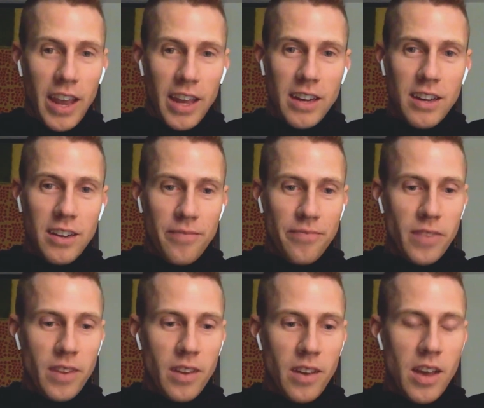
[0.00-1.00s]
hand,
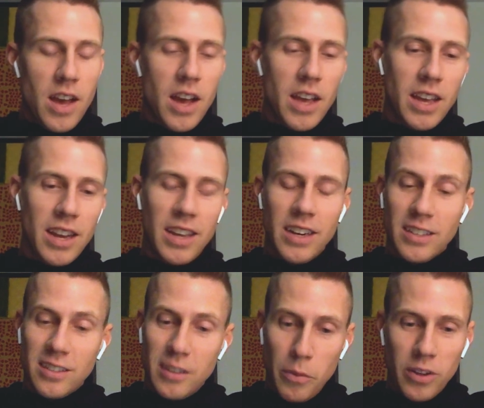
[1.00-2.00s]
in
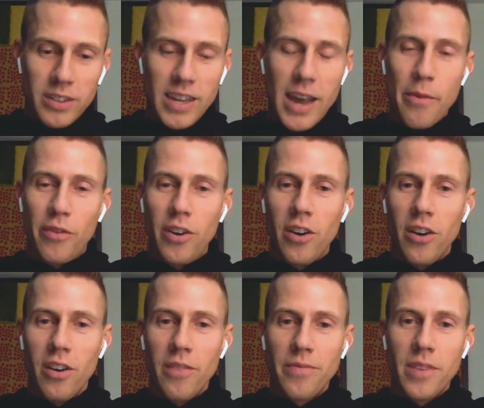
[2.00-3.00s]
a similar time of
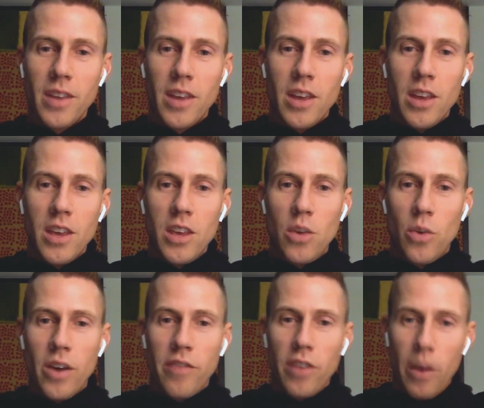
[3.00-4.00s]
year, you
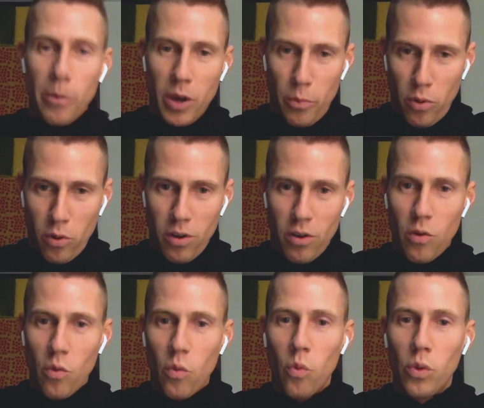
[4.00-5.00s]
have Yom
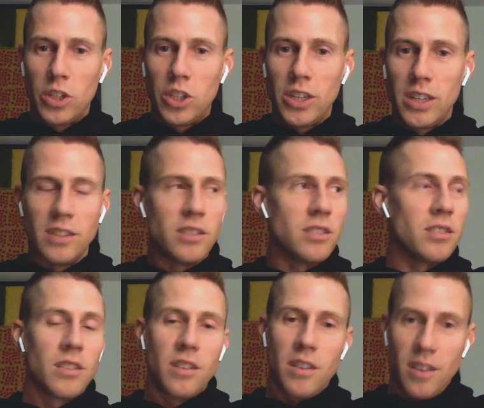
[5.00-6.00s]
Kippur, which
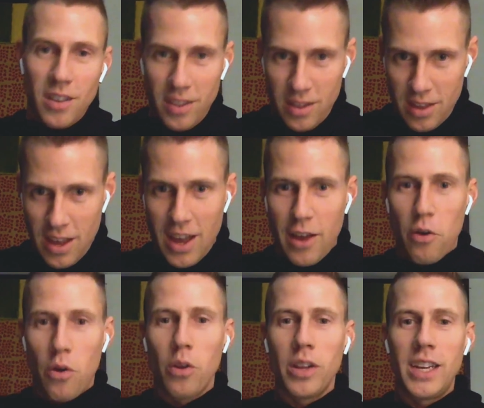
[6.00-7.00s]
is the High
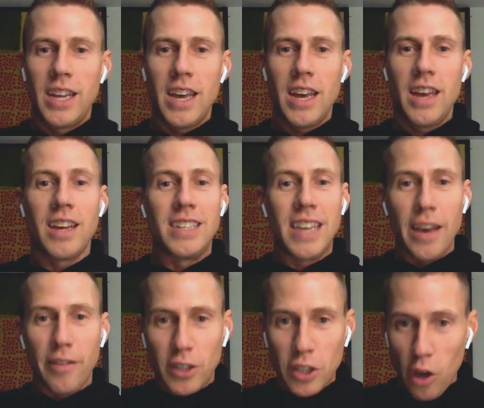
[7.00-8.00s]
Holy Day, a day
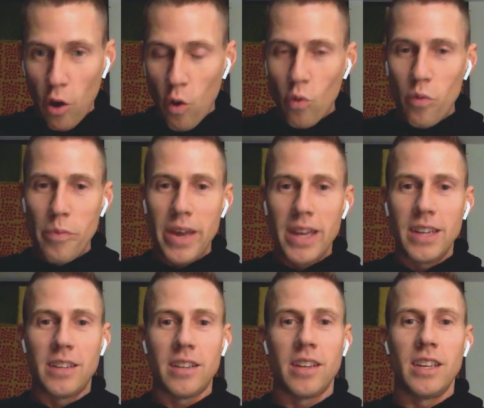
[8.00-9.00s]
of
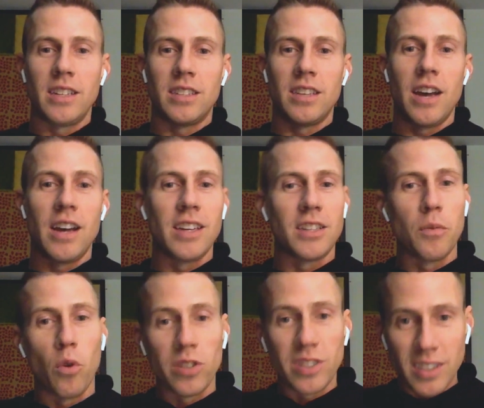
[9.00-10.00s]
atonement. It's a
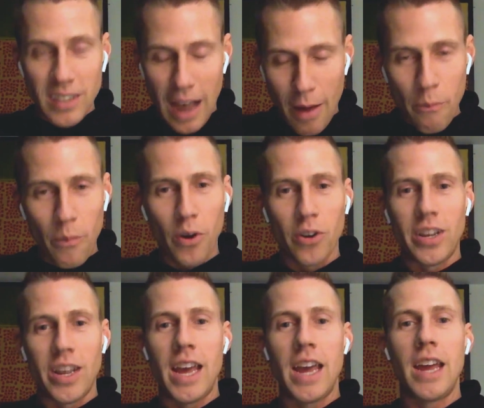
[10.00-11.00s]
more somber
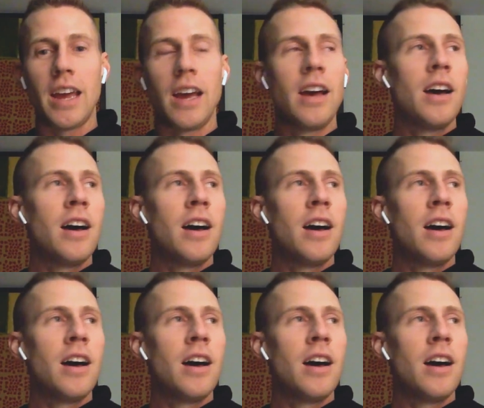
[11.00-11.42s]
day.